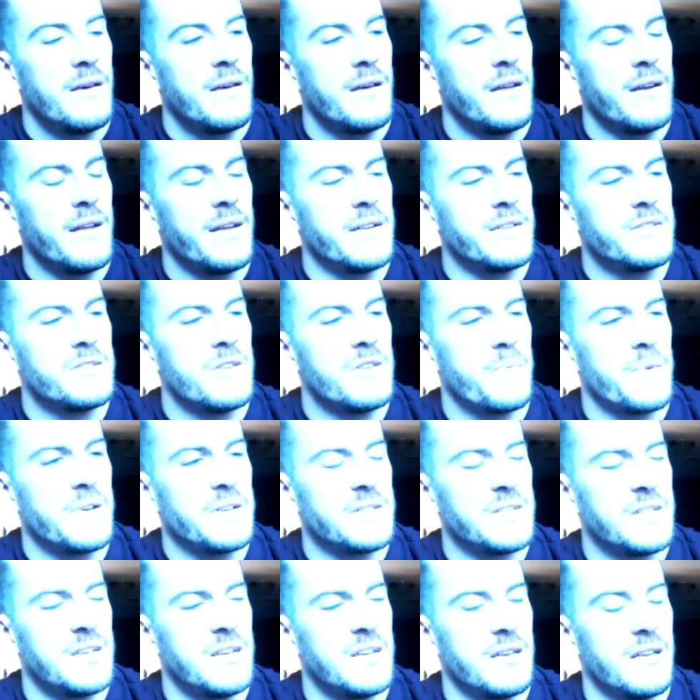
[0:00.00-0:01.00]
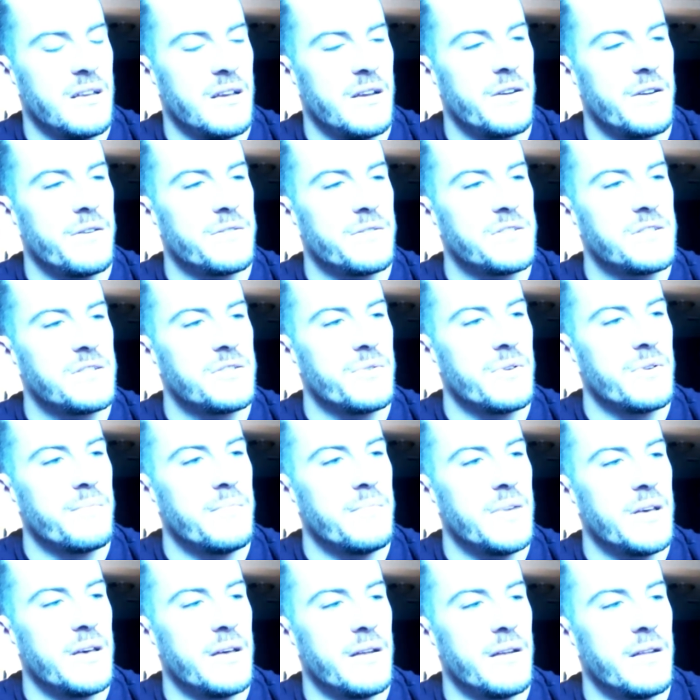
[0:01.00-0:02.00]
it, it took me 10 years to
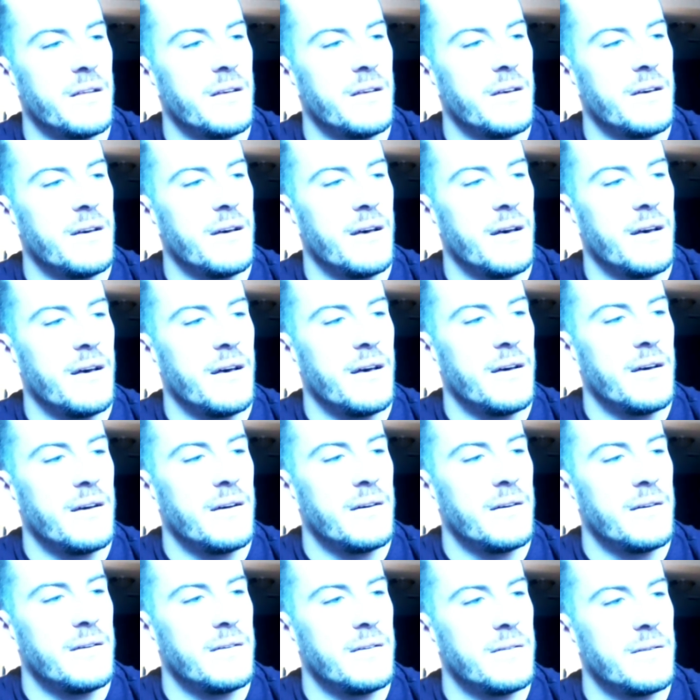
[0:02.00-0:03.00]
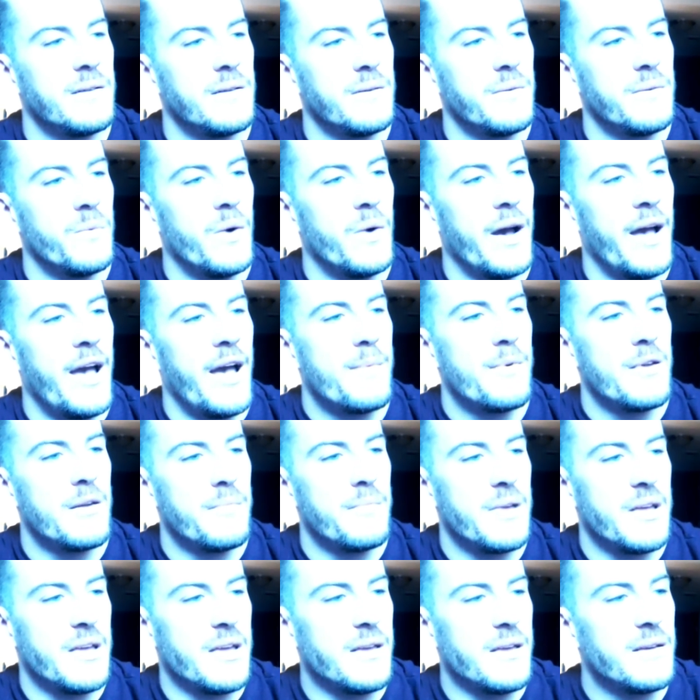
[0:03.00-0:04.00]
admit uh, what happened
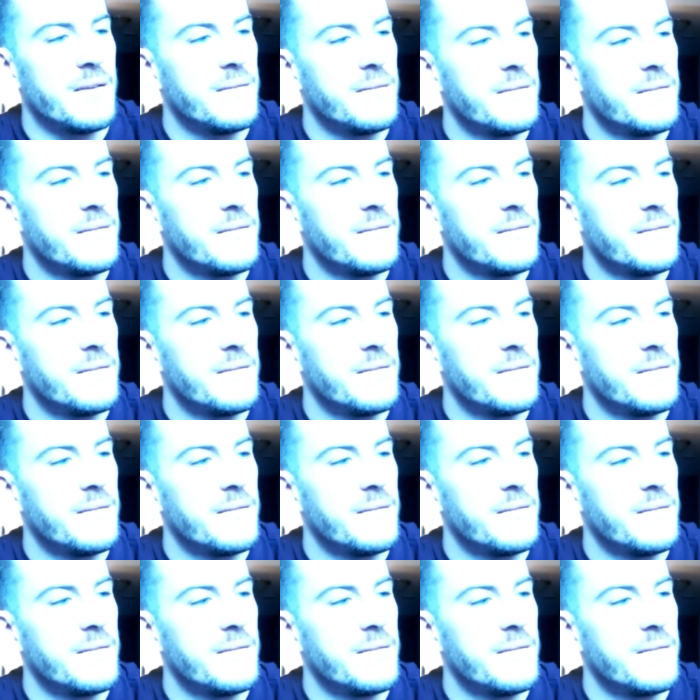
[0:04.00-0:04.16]
to me